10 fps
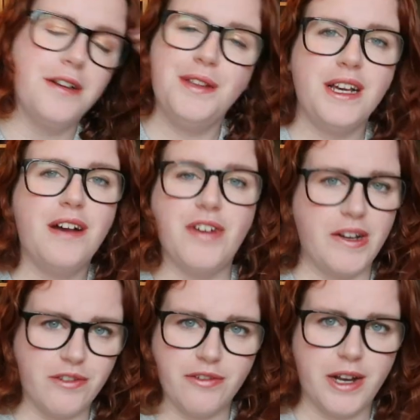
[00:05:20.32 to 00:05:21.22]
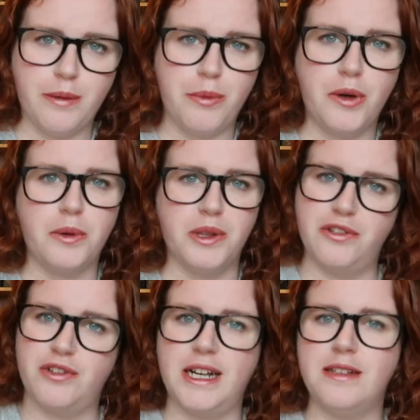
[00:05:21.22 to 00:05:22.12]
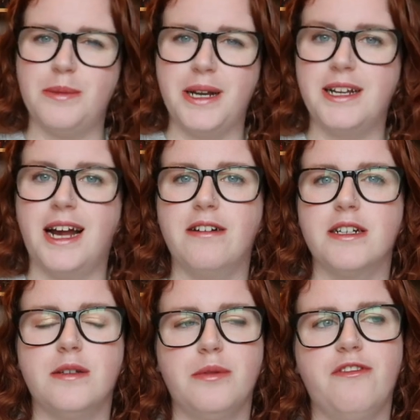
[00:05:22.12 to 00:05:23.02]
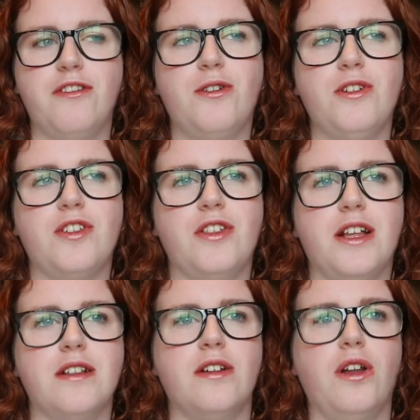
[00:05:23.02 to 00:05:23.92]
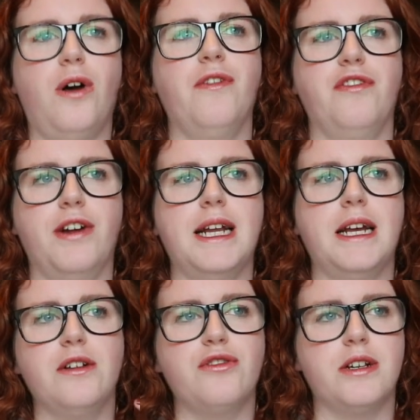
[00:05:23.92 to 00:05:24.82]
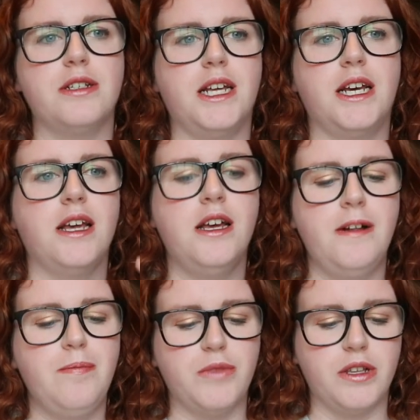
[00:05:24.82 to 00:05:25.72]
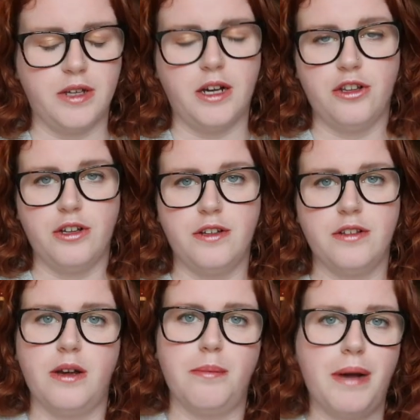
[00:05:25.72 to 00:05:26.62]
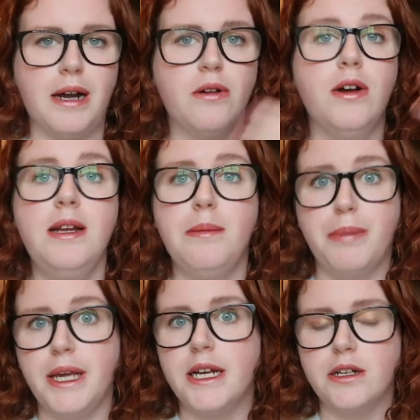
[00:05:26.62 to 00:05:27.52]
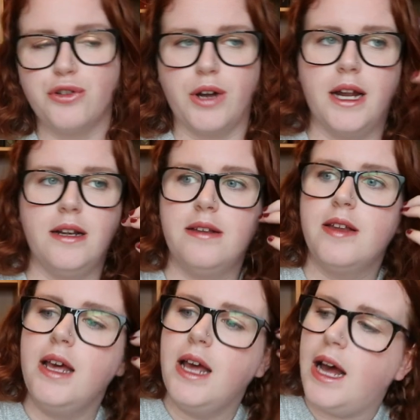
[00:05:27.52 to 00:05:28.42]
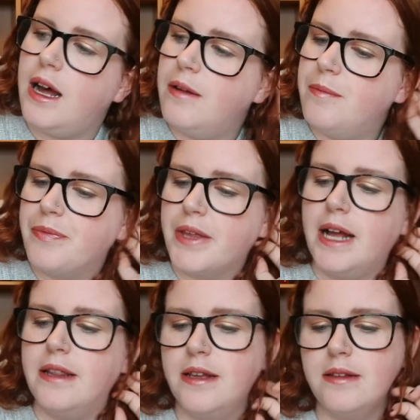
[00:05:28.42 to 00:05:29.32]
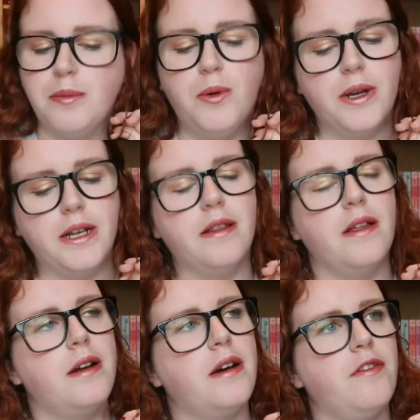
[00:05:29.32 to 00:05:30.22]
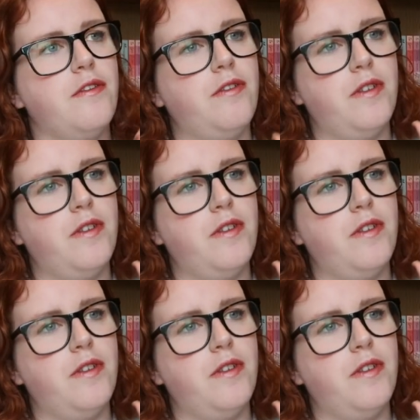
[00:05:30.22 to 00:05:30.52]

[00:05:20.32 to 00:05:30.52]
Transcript: don't think I've ever read a book with a trans main character before, so there's a lot of really interesting discussions about being trans, and there's a point that I've